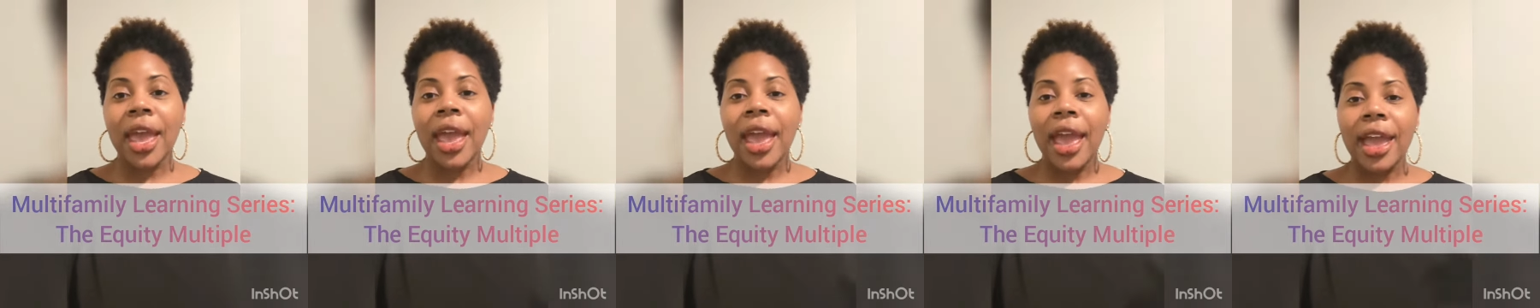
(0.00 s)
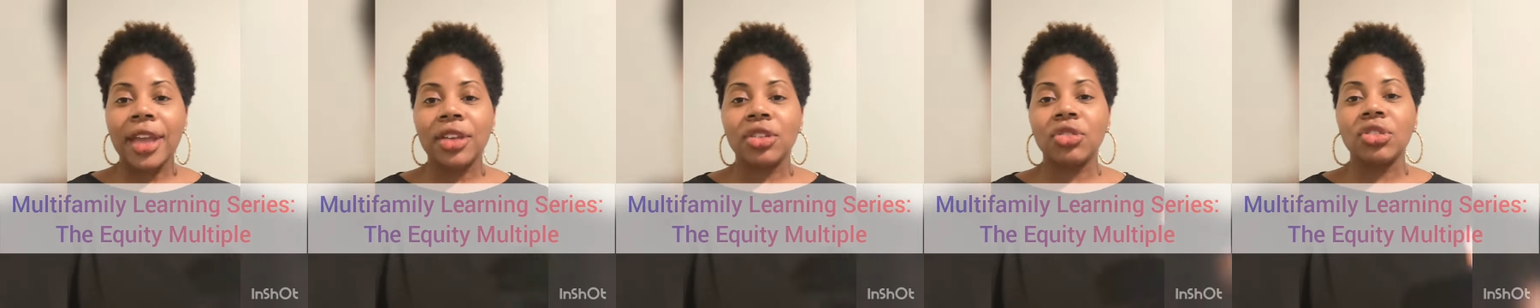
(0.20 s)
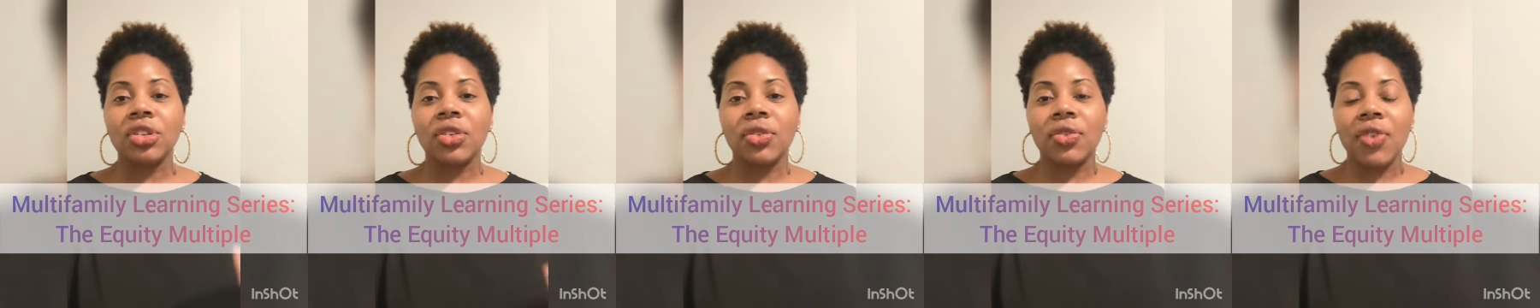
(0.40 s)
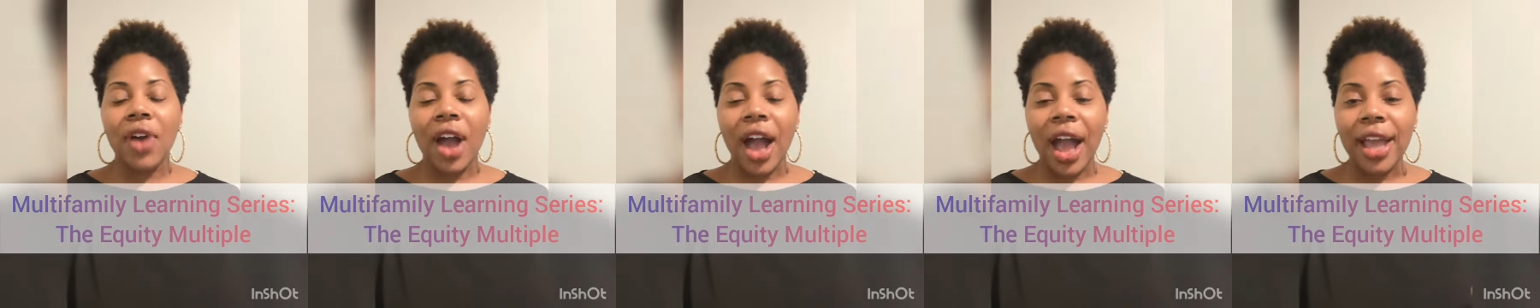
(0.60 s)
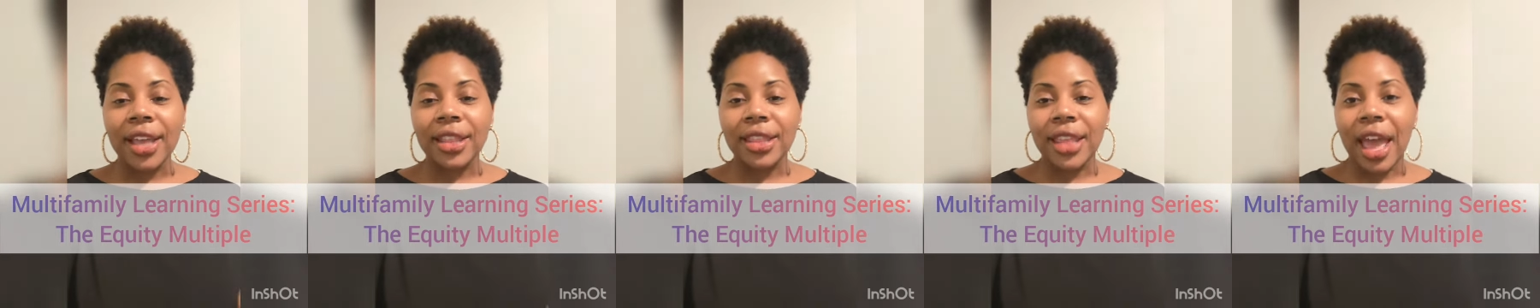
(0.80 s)
and you
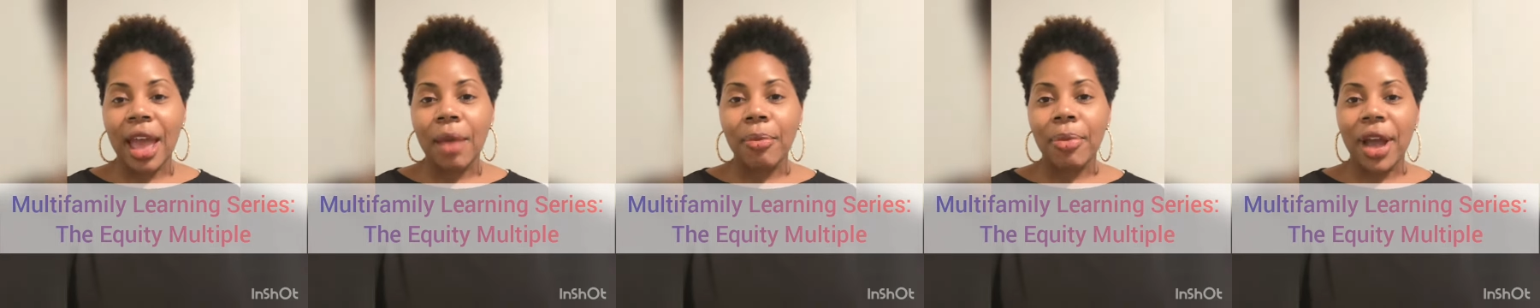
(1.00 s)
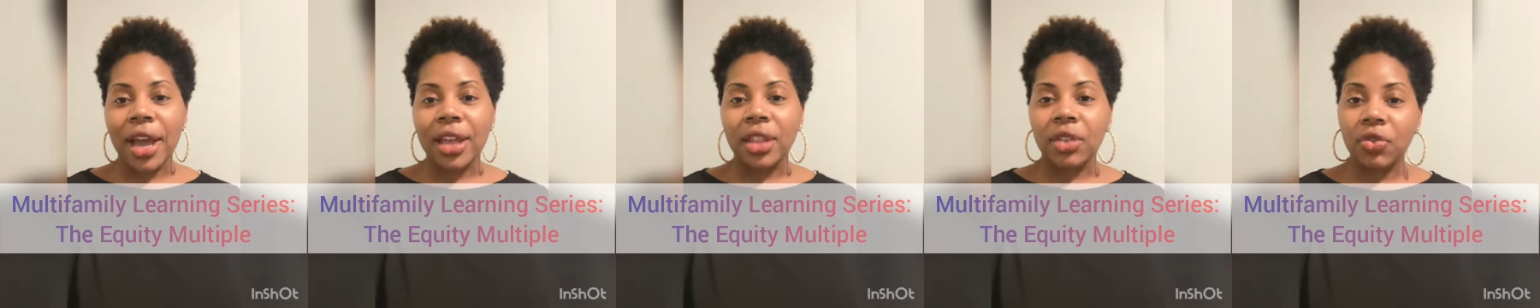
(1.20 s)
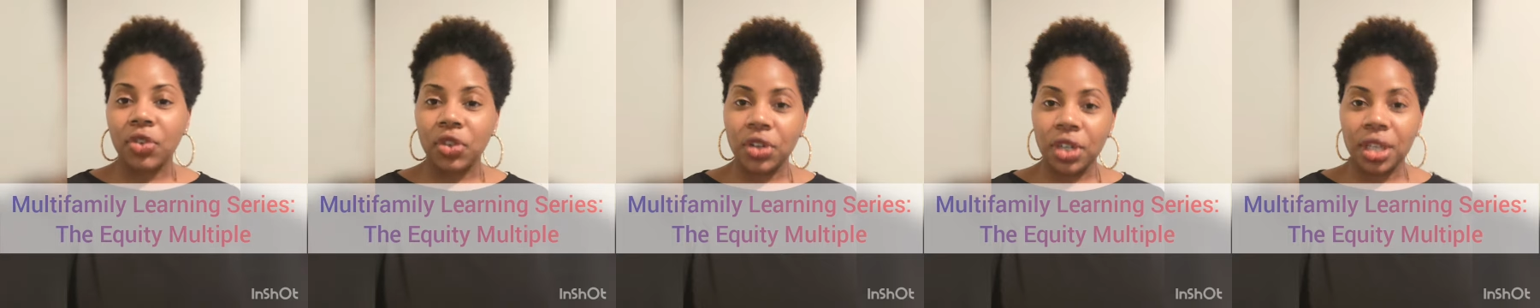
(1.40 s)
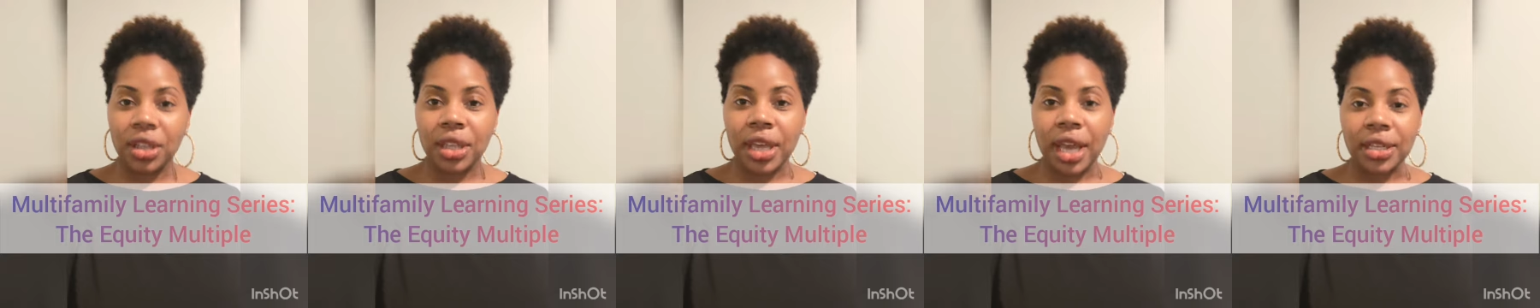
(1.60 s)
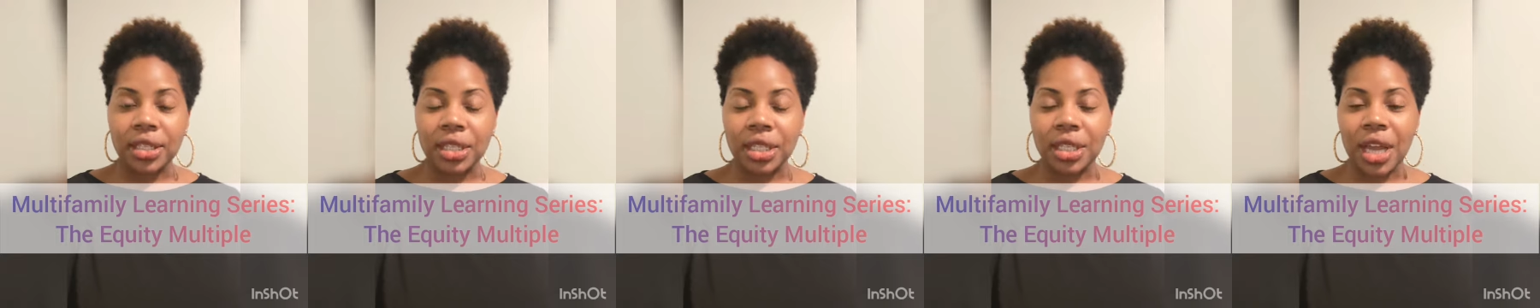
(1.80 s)
divide that by the
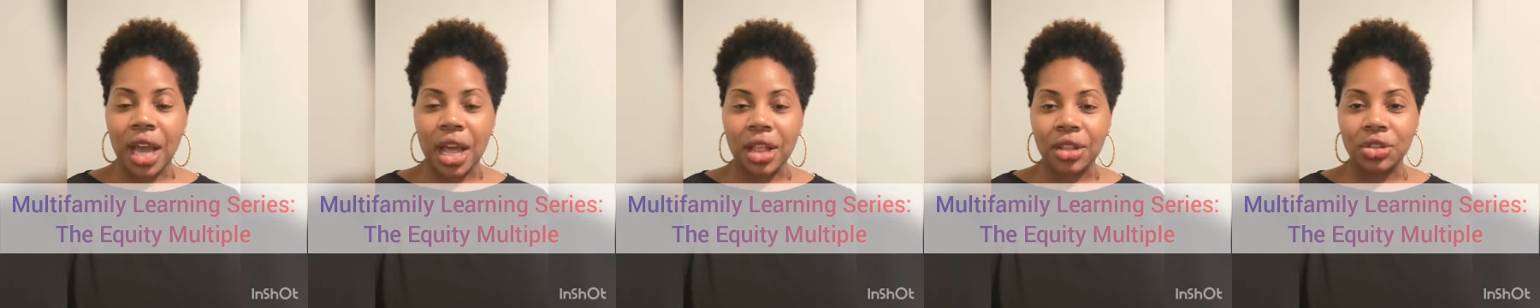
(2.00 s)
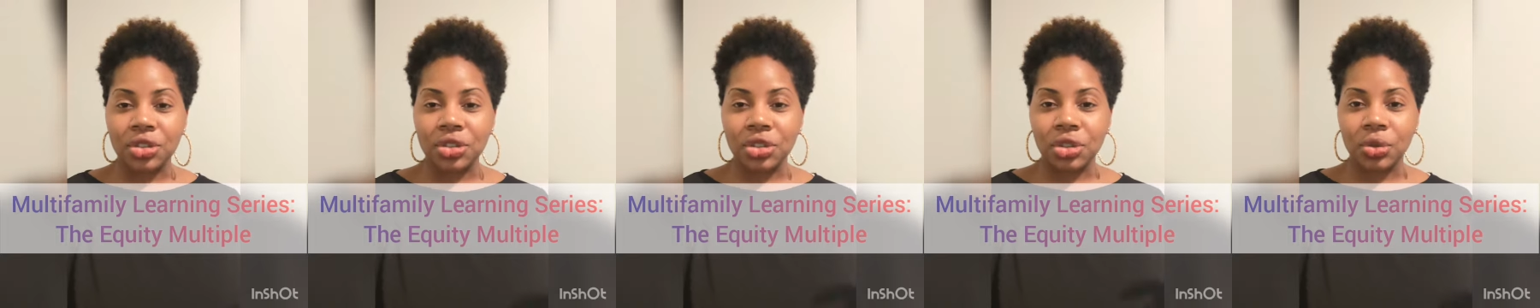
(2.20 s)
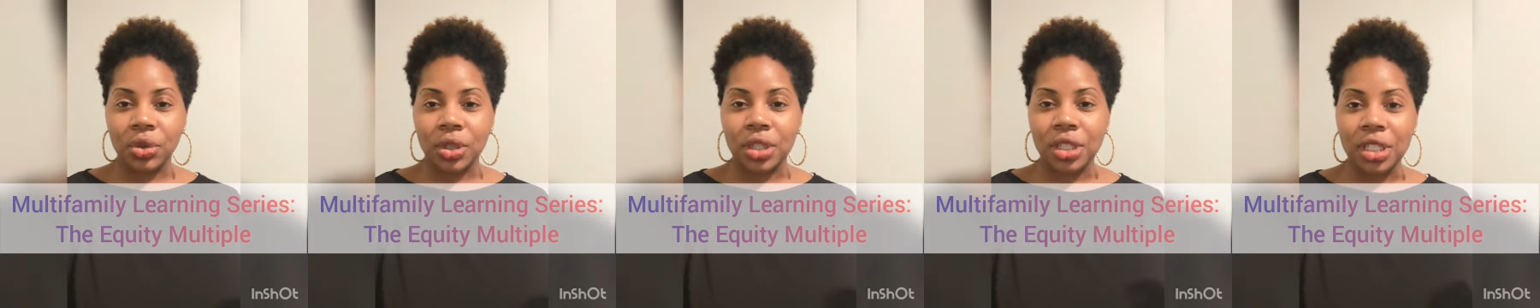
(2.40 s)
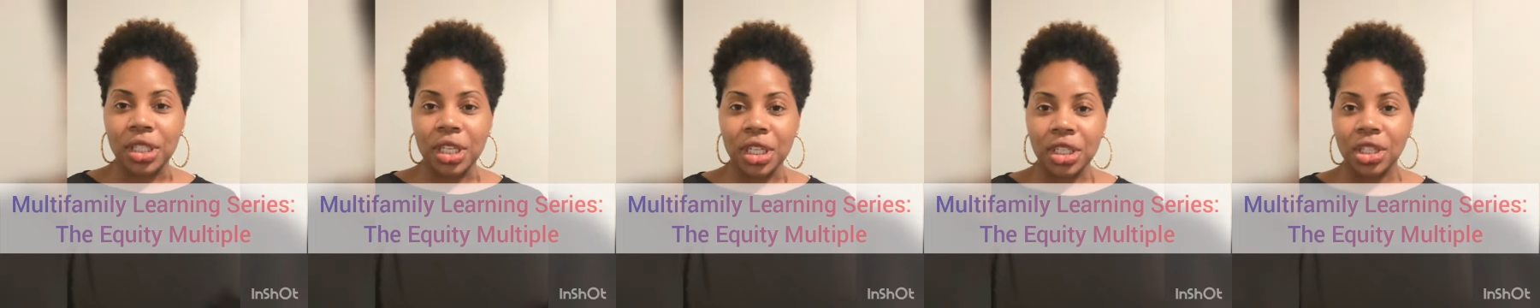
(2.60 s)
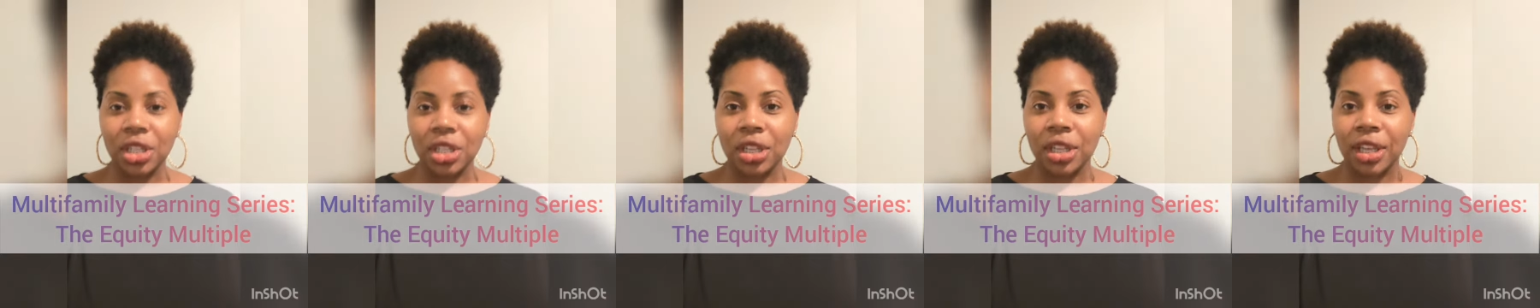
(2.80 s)
$50,000 you
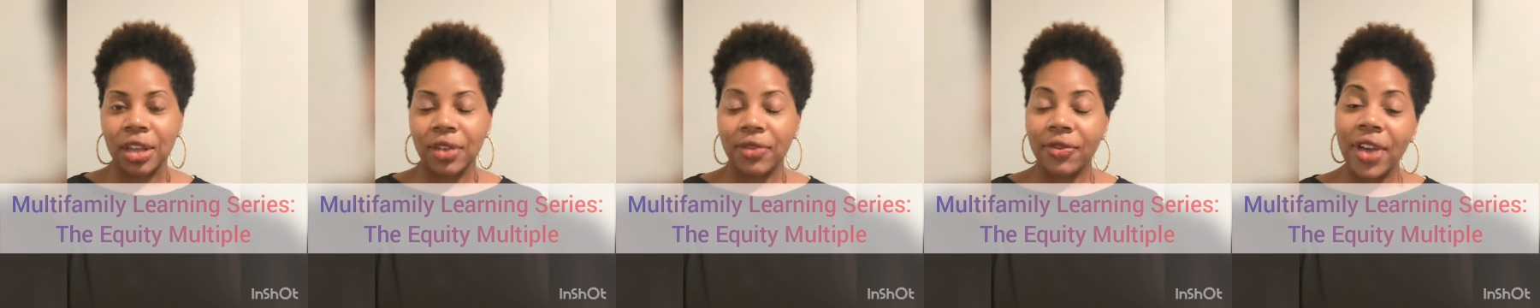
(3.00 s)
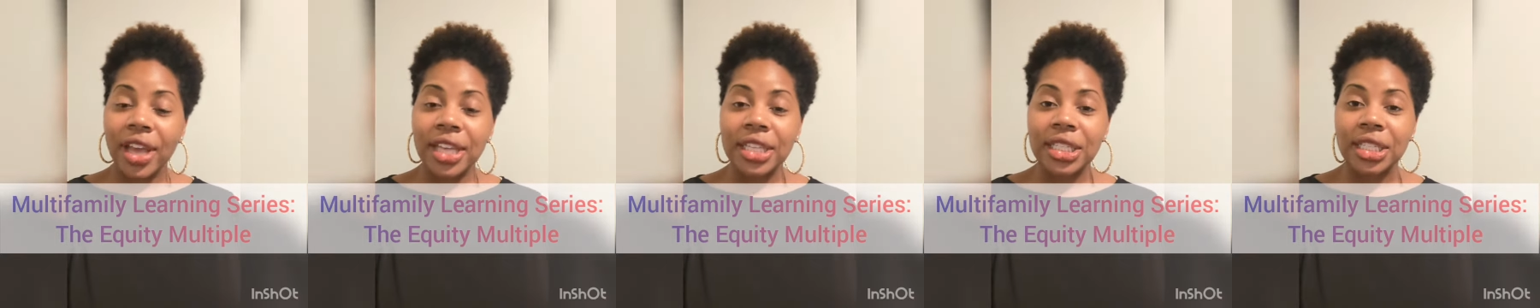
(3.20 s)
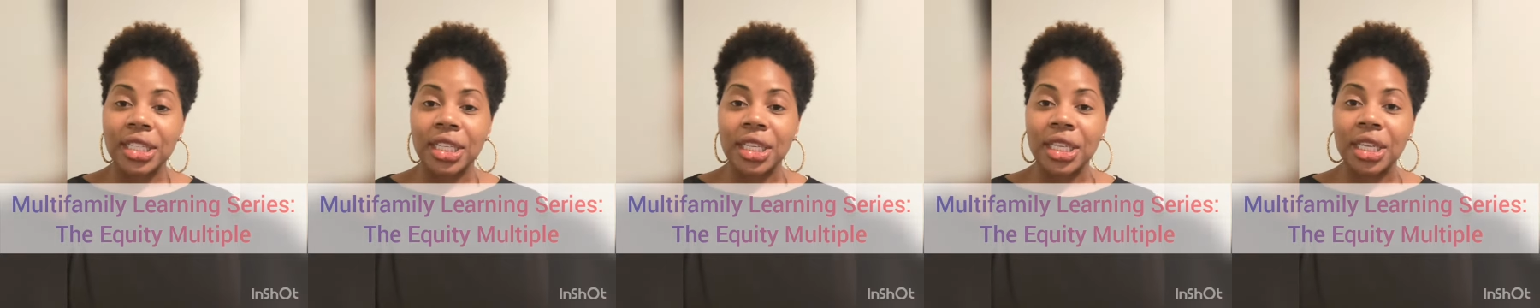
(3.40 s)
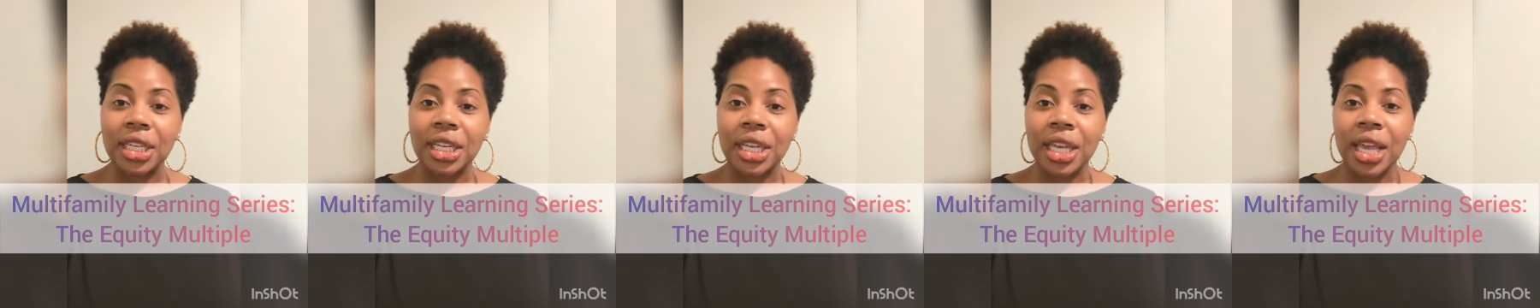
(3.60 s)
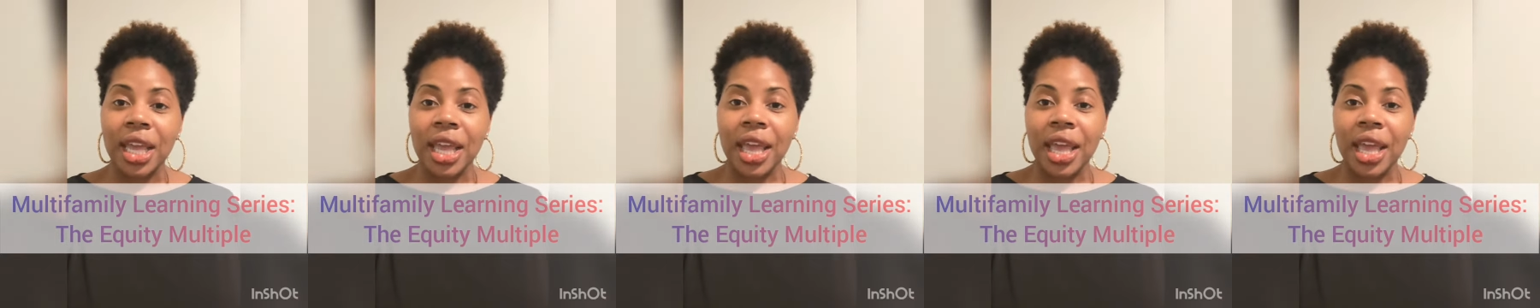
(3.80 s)
initially invested.